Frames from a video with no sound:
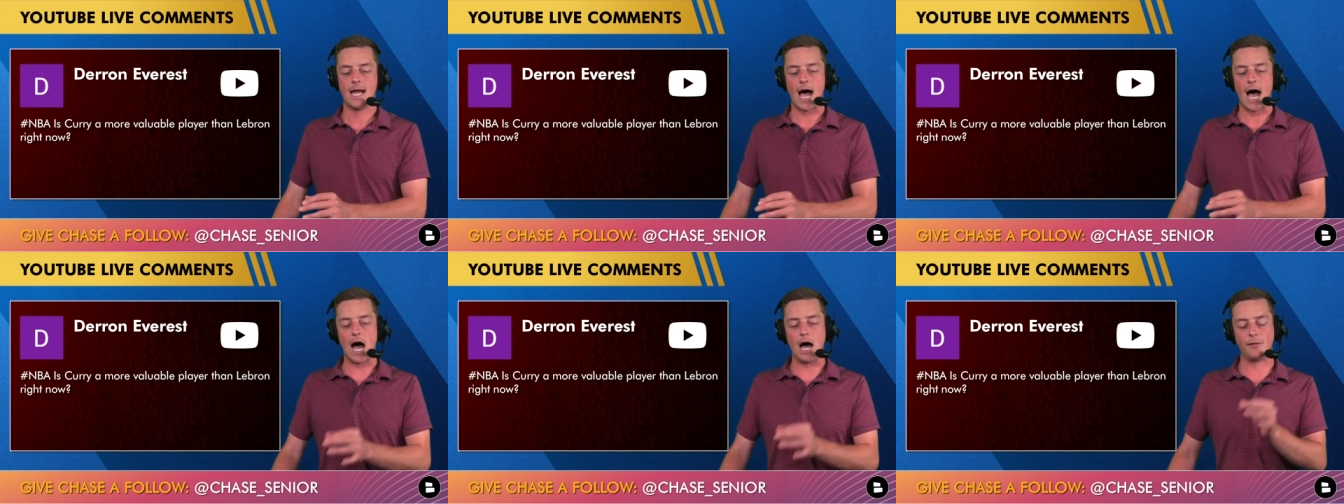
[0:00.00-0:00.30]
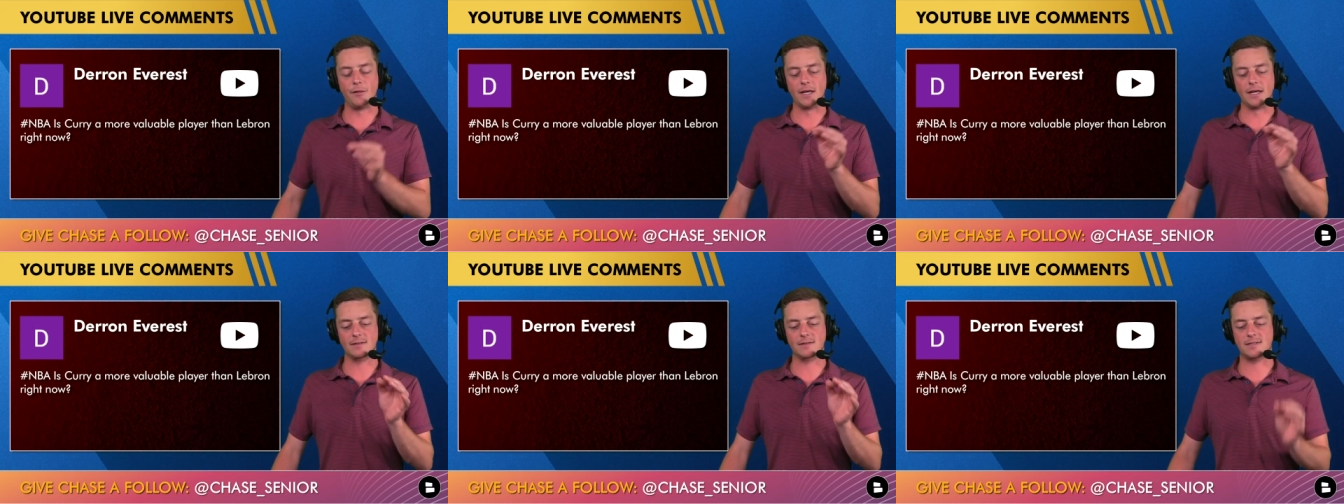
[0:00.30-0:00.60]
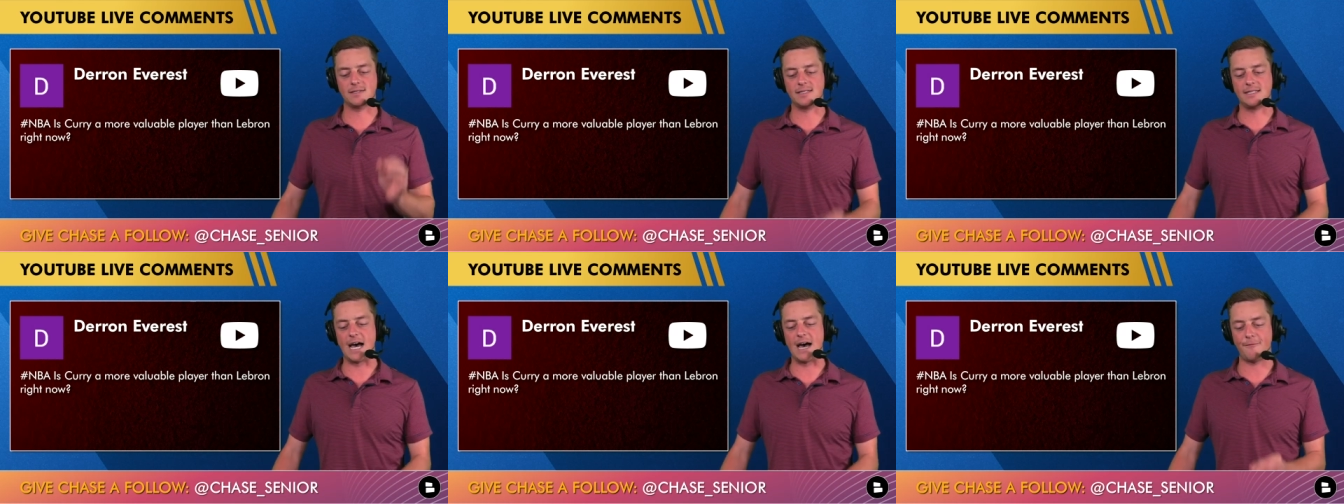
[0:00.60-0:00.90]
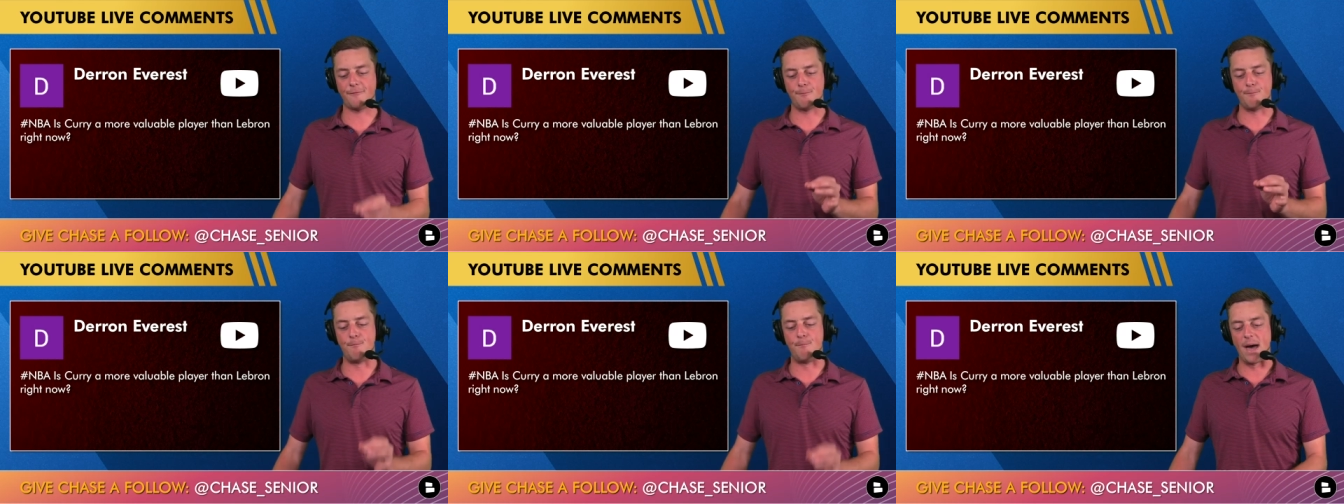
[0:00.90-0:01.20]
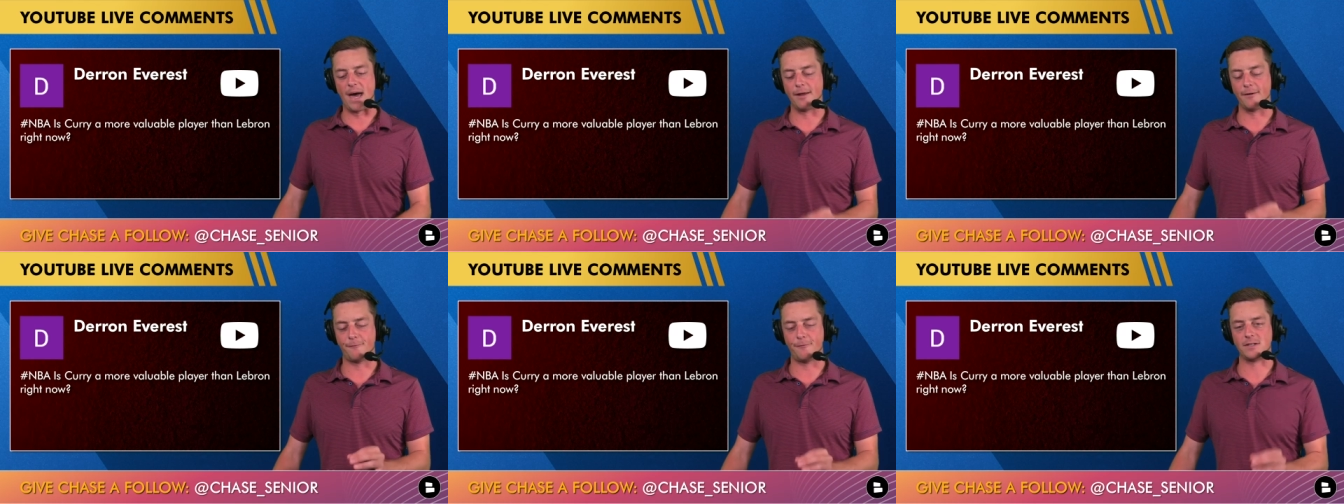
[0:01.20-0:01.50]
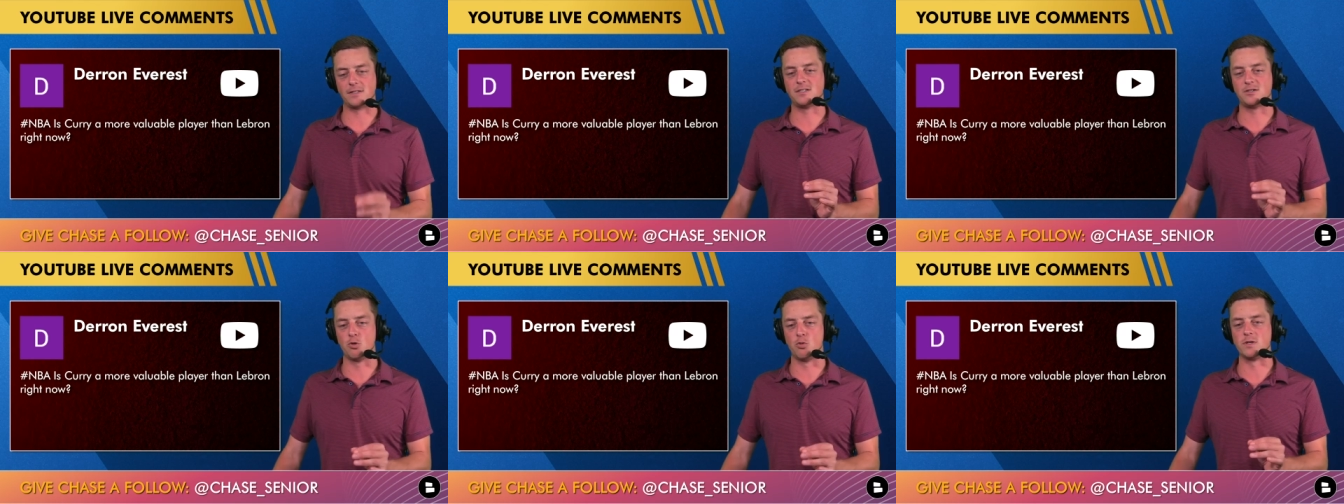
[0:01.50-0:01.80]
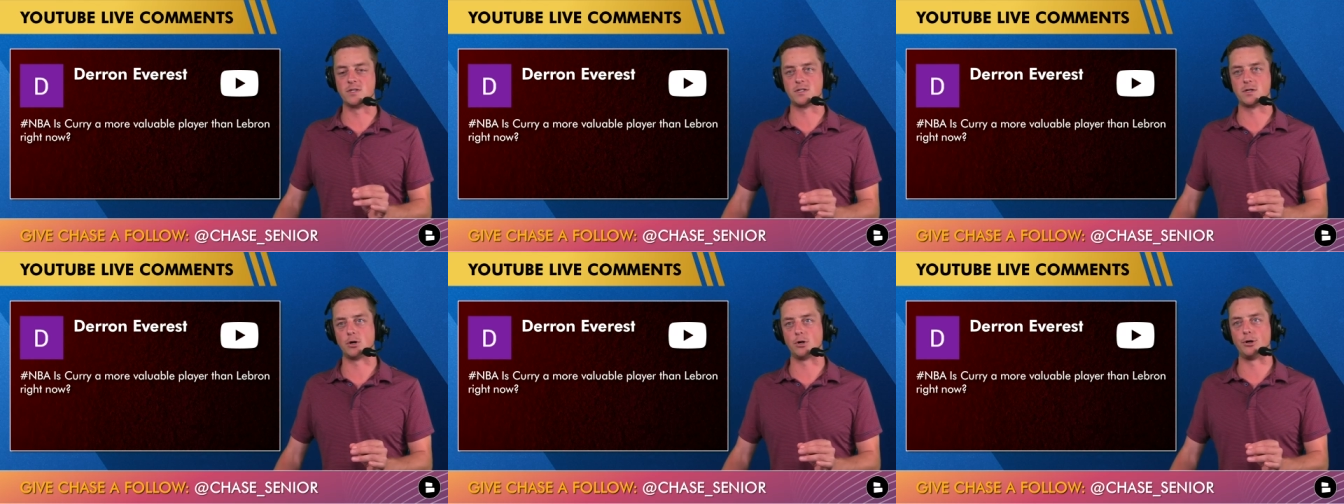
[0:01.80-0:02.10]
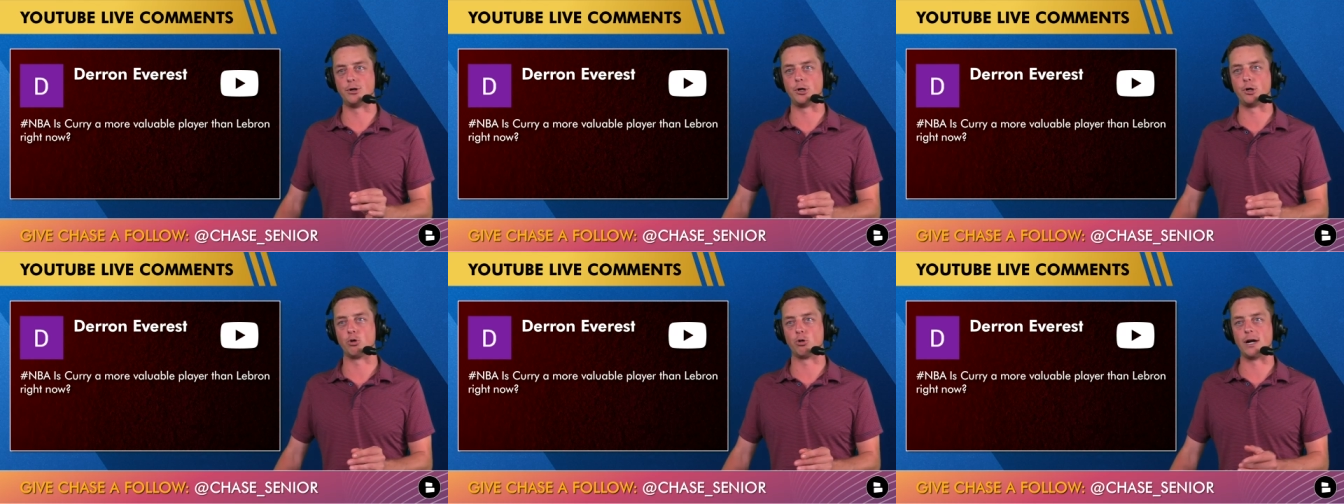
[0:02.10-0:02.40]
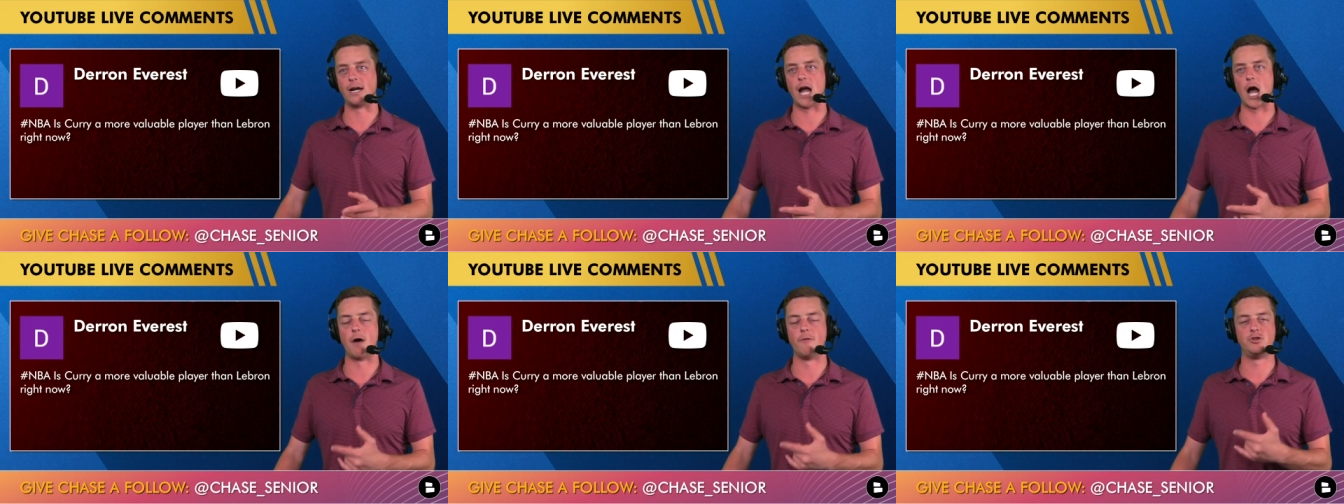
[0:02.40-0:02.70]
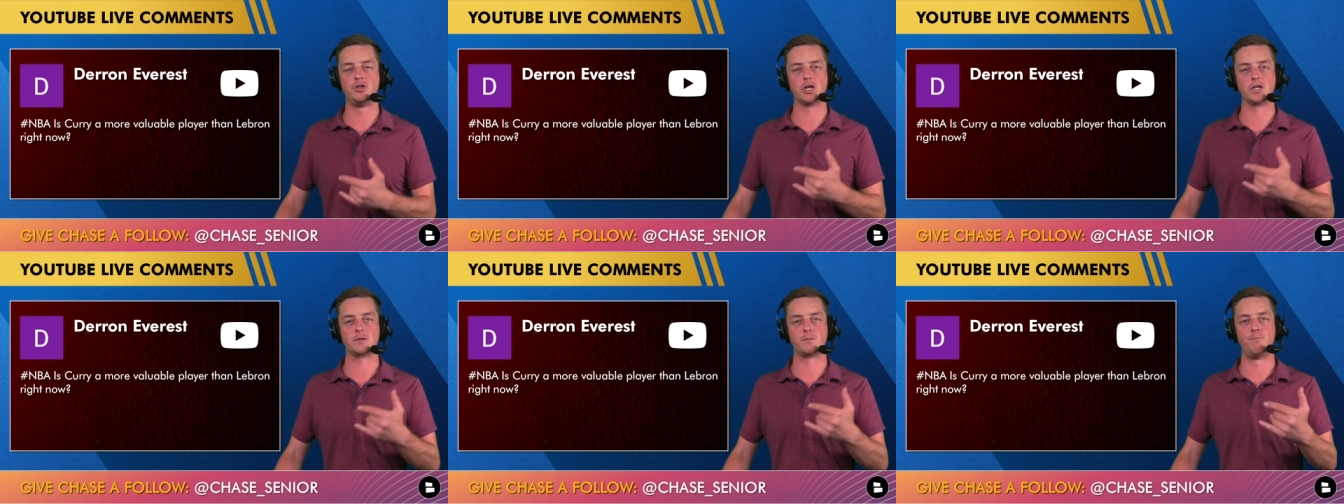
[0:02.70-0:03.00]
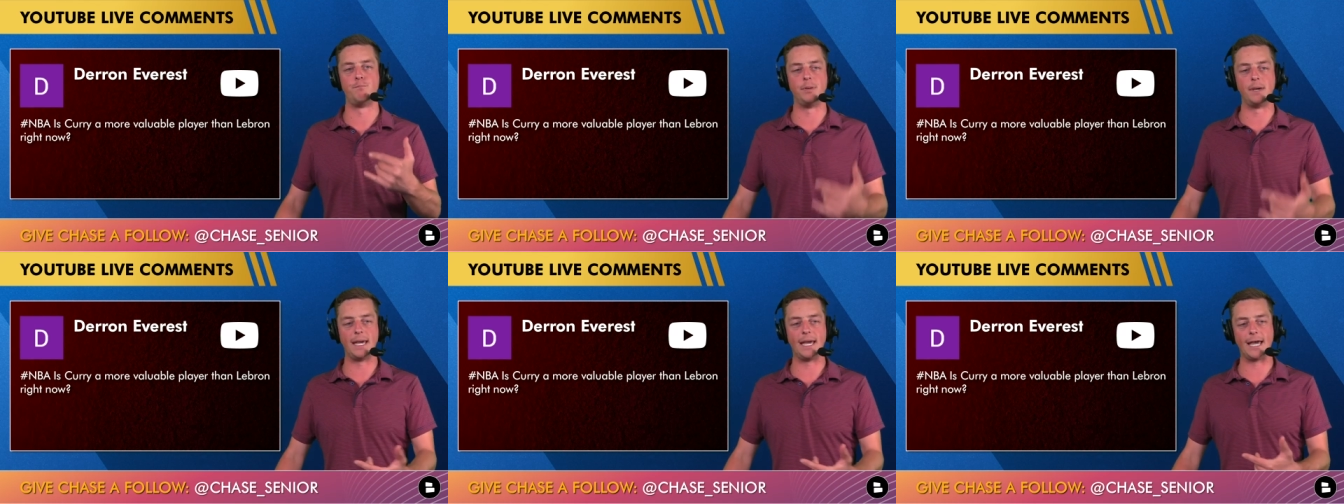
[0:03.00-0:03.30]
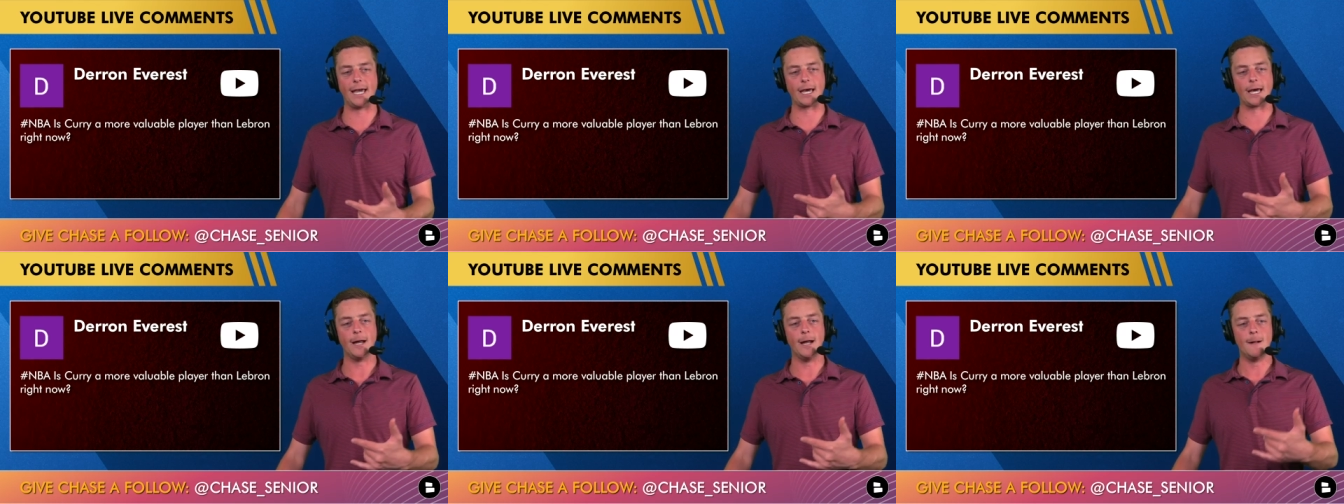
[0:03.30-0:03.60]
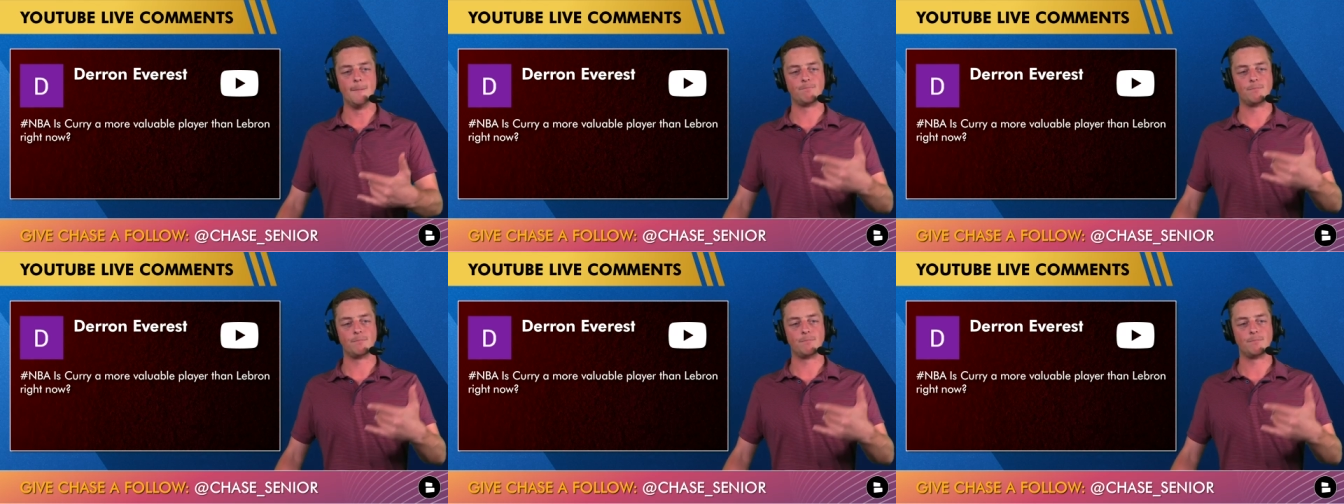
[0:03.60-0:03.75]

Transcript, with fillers: I think Steph benefits to a certain degree of just being